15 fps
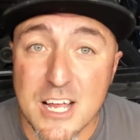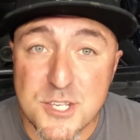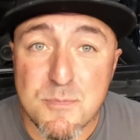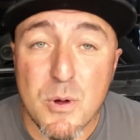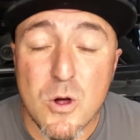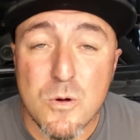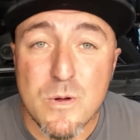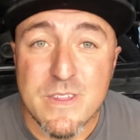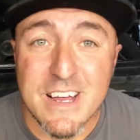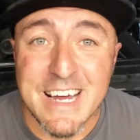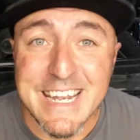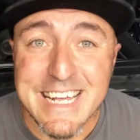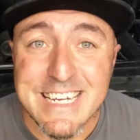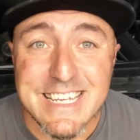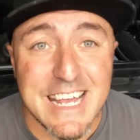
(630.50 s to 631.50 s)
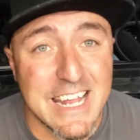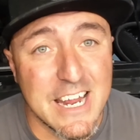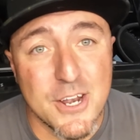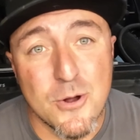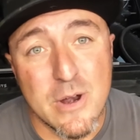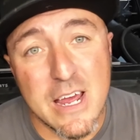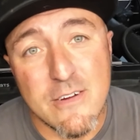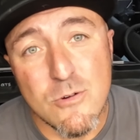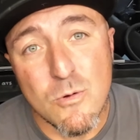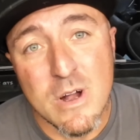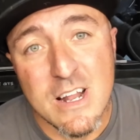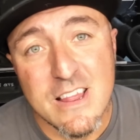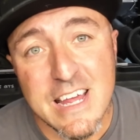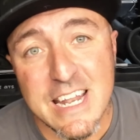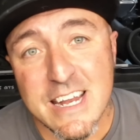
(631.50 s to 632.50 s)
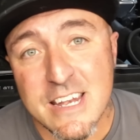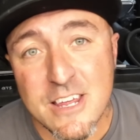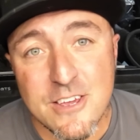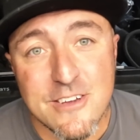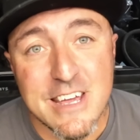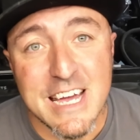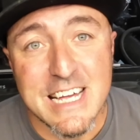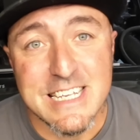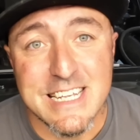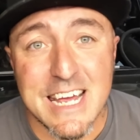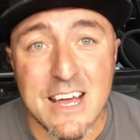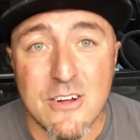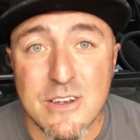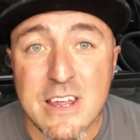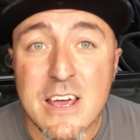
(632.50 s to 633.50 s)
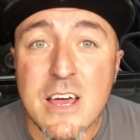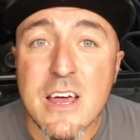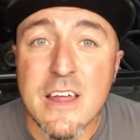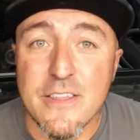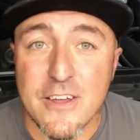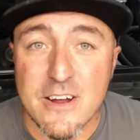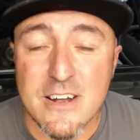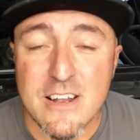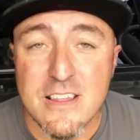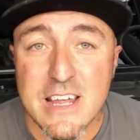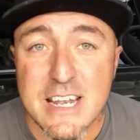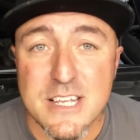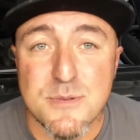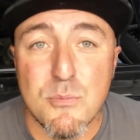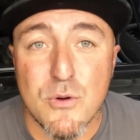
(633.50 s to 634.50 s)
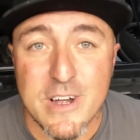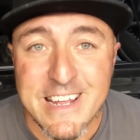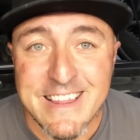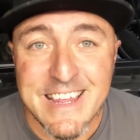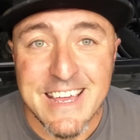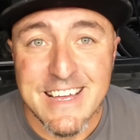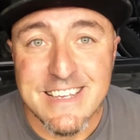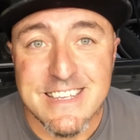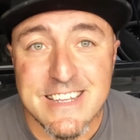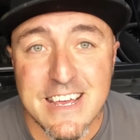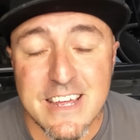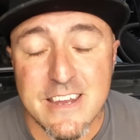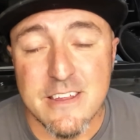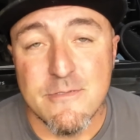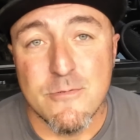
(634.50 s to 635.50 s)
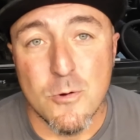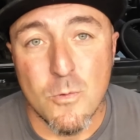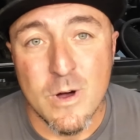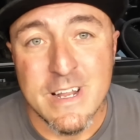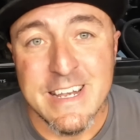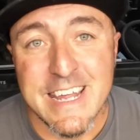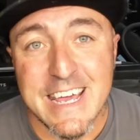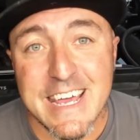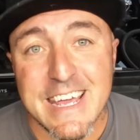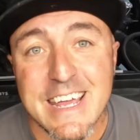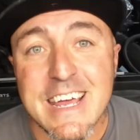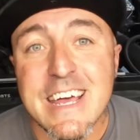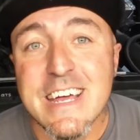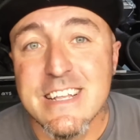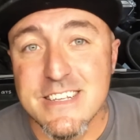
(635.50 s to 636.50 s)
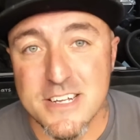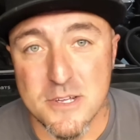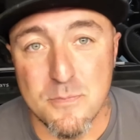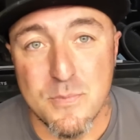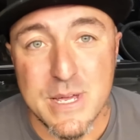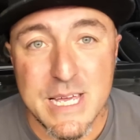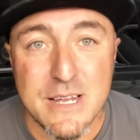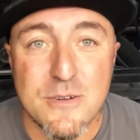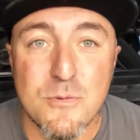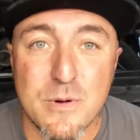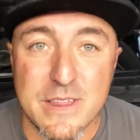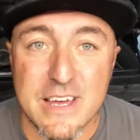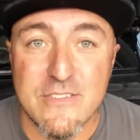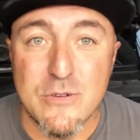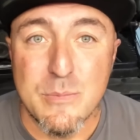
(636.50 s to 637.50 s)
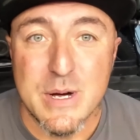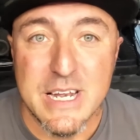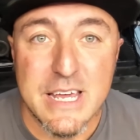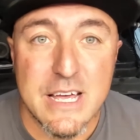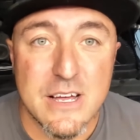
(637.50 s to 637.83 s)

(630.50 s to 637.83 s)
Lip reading: I spoke with OnX, and I don't ever want to let any of you guys down. They're gonna let us bring the S10 in for one day to compete with everybody